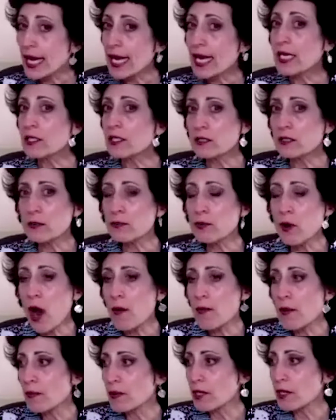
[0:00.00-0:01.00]
he'll
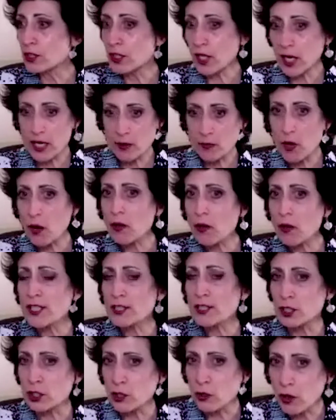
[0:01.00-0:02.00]
probably say, well,
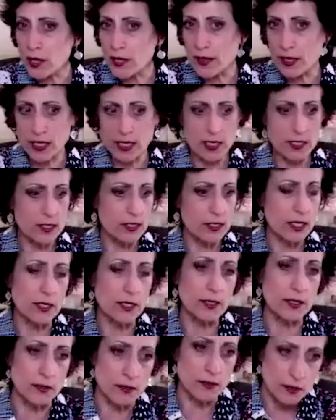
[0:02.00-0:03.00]
enjoy this
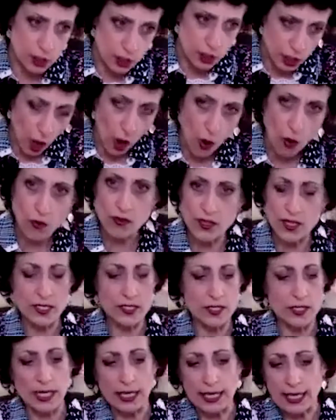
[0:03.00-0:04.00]
and sow
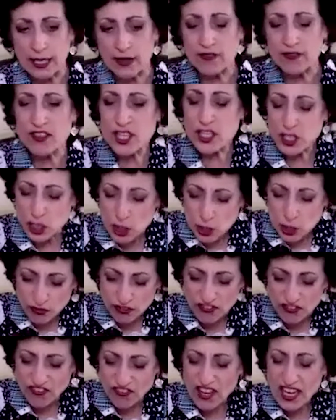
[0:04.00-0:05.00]
this and give this. You'll
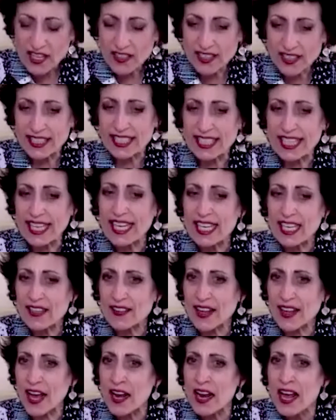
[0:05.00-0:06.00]
feel and hear
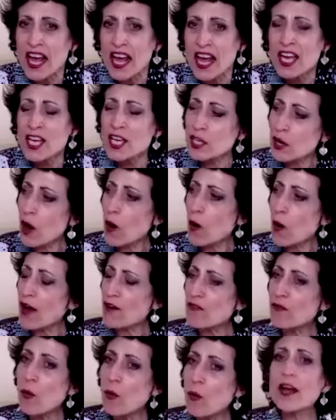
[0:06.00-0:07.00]
that, I
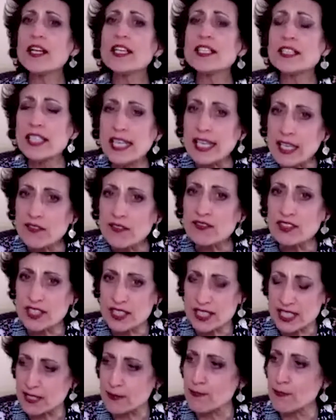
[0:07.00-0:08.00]
wanted to give to
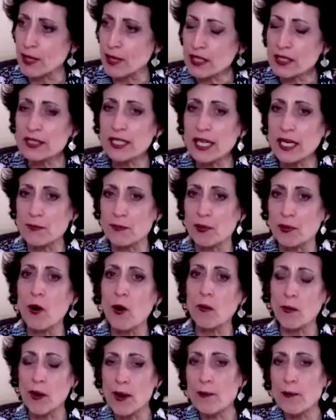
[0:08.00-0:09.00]
this building
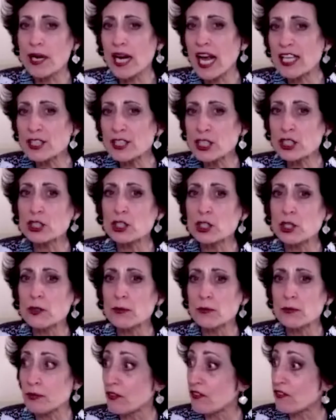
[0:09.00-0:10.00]
program, but I just
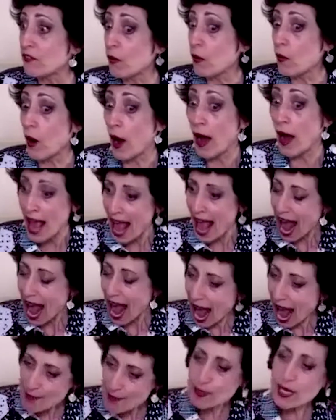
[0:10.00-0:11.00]
couldn't afford.
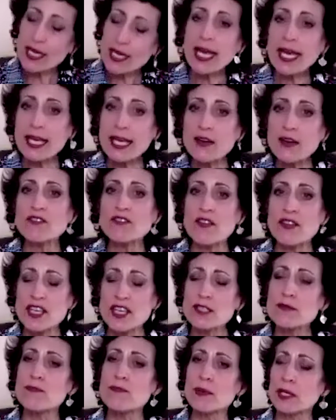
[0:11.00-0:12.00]
I'm going to give to
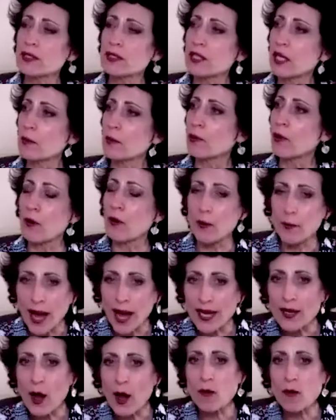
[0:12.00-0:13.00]
this building program.
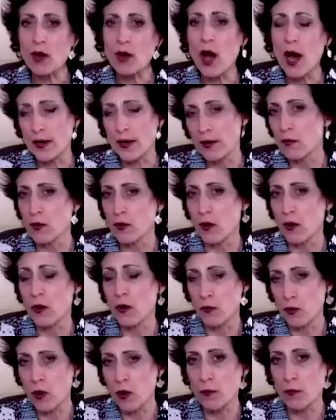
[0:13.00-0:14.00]
I know God
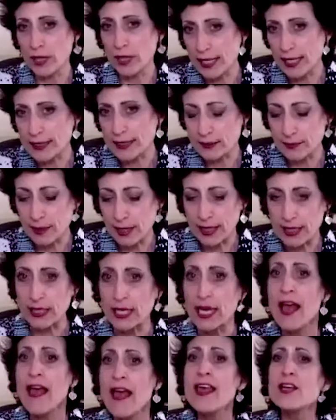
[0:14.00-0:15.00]
will bless
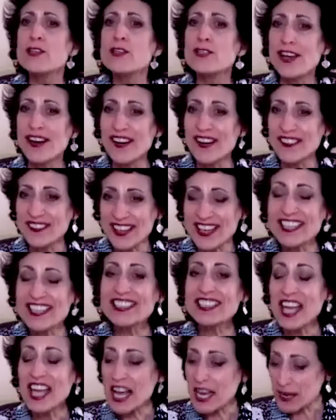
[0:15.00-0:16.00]
me. So
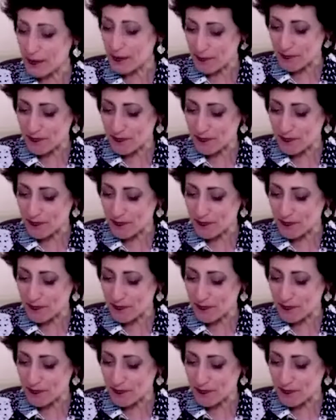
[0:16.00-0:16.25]
it's like,